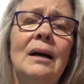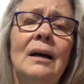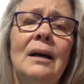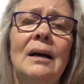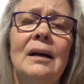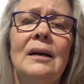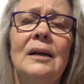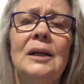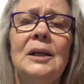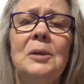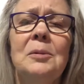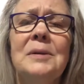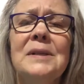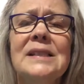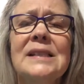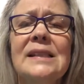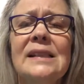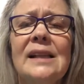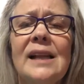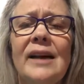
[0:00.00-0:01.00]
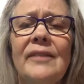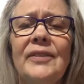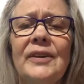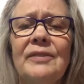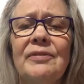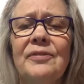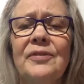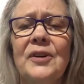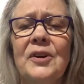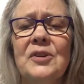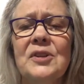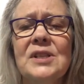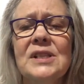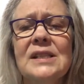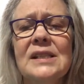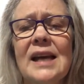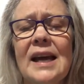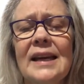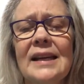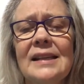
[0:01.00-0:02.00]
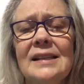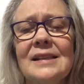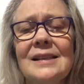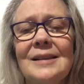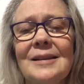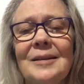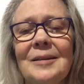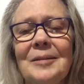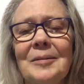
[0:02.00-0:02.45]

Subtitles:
Oh, it was love at first sight.